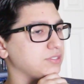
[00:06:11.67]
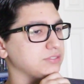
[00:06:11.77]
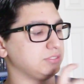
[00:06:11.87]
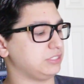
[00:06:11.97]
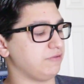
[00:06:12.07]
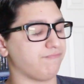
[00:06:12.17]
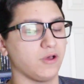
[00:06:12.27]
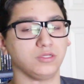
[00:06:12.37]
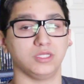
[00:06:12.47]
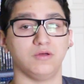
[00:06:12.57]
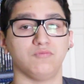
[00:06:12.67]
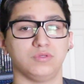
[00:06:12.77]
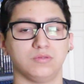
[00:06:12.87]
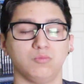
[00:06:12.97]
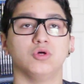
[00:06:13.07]
she fell in love
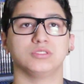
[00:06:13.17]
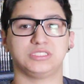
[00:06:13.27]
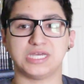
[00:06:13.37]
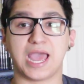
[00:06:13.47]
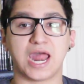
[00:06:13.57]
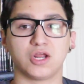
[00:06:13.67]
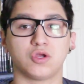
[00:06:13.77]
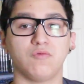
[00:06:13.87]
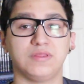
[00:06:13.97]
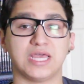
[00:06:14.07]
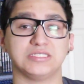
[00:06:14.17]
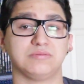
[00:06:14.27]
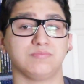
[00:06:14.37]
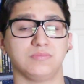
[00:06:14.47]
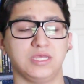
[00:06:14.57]
with, well, she had a girlfriend
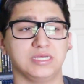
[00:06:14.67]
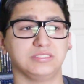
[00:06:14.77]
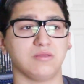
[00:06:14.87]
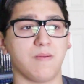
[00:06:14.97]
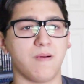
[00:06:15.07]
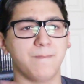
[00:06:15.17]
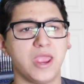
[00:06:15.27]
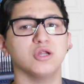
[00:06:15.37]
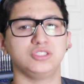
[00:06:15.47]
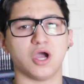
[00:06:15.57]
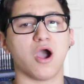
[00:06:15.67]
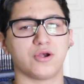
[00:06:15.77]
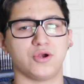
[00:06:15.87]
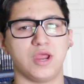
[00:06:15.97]
that is a mayor's daughter,